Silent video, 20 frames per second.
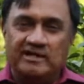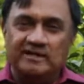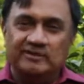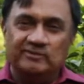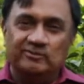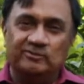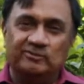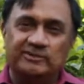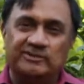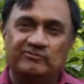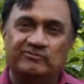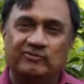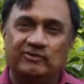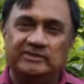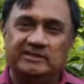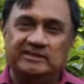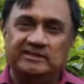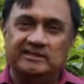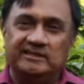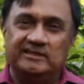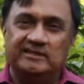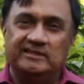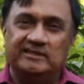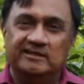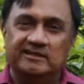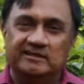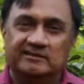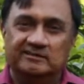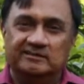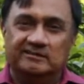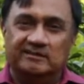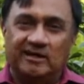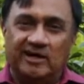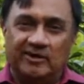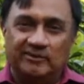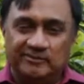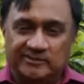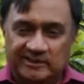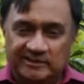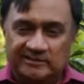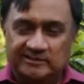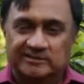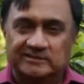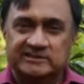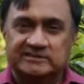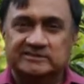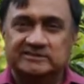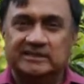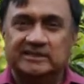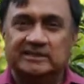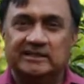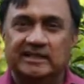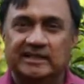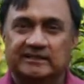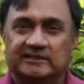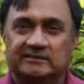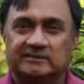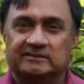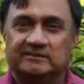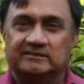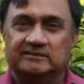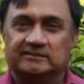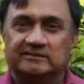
are you looking for the key here, out under the street light?"